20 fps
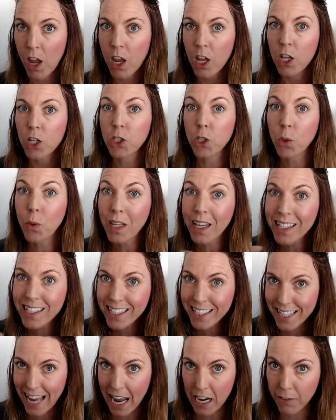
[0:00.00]
So these
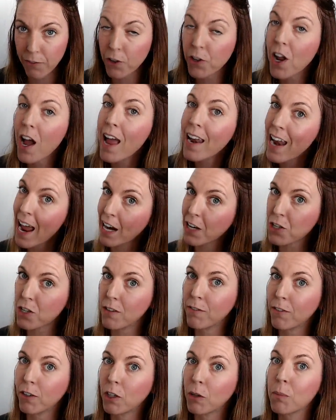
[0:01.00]
stative or non-action
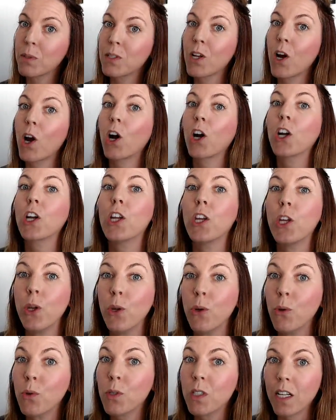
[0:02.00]
verbs are
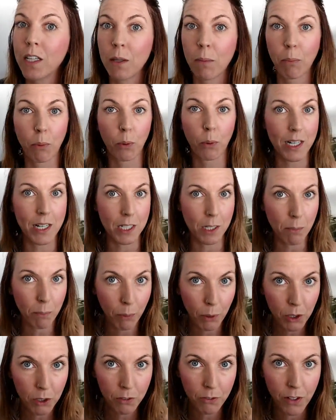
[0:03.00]
used in the present
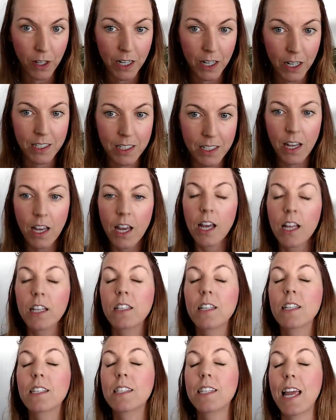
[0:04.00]
perfect
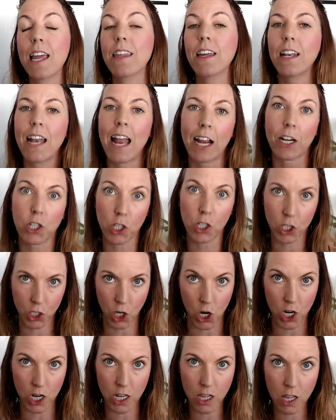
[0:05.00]
to say that an action
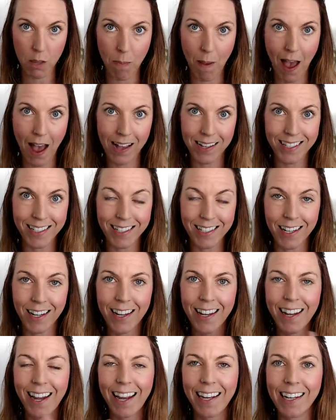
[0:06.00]
started in the past
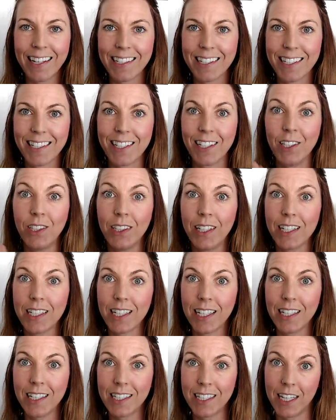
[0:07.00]
and it still is
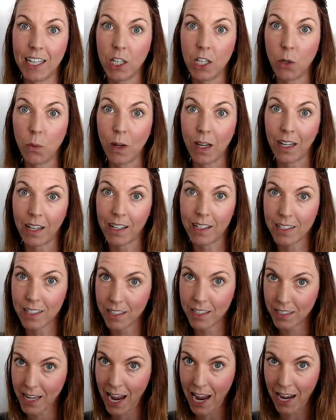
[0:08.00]
continuing
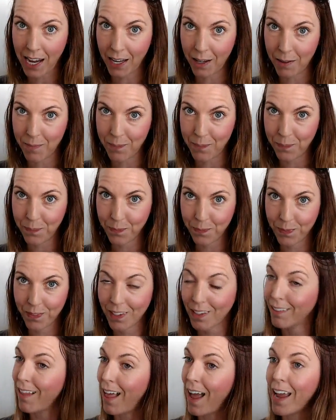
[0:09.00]
today,
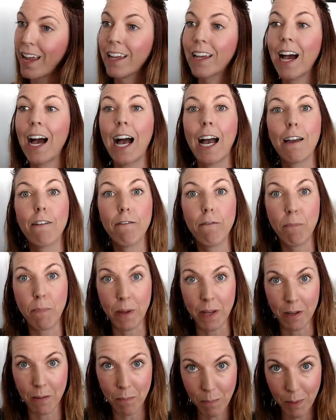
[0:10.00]
like I've
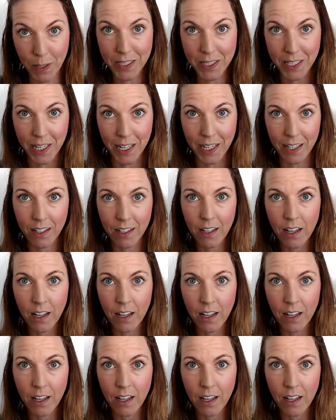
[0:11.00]
been busy.